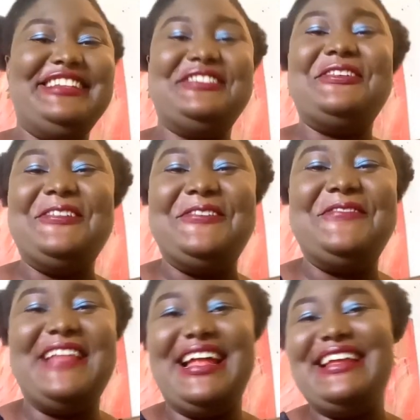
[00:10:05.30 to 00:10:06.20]
and all of
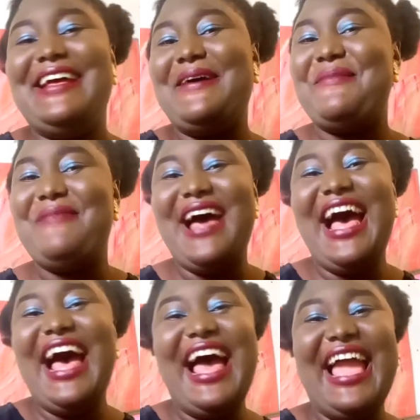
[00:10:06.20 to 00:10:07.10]
that
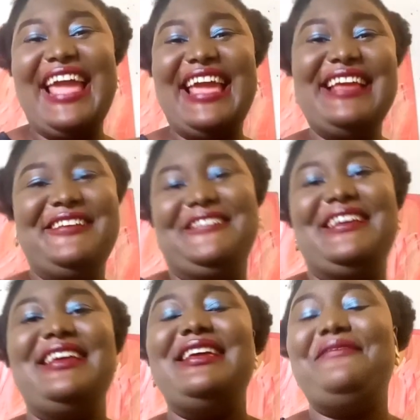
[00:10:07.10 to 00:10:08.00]
bye
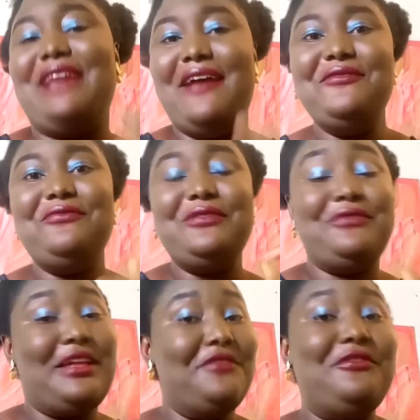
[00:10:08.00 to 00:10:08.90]
if you haven't, if
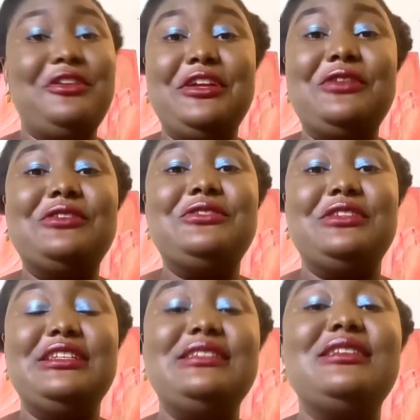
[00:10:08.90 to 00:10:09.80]
you're not following us on
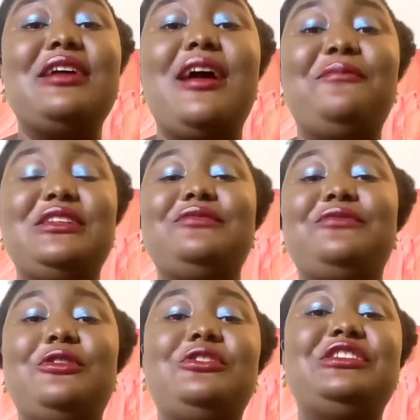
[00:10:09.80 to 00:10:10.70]
Instagram, please
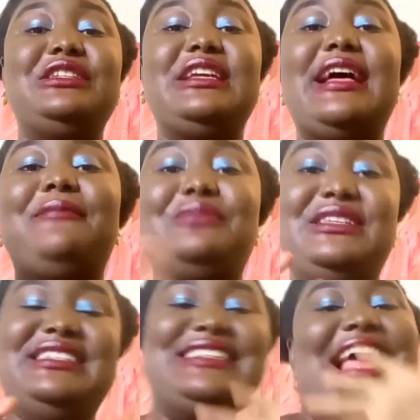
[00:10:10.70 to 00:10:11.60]
follow Jeenager
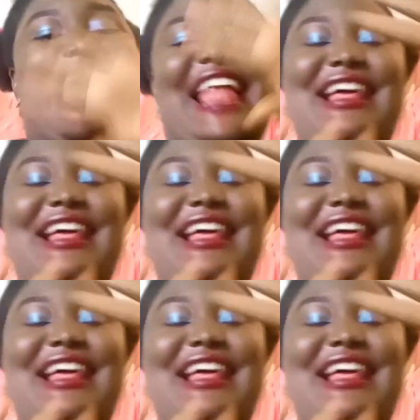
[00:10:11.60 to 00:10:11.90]
Biz, and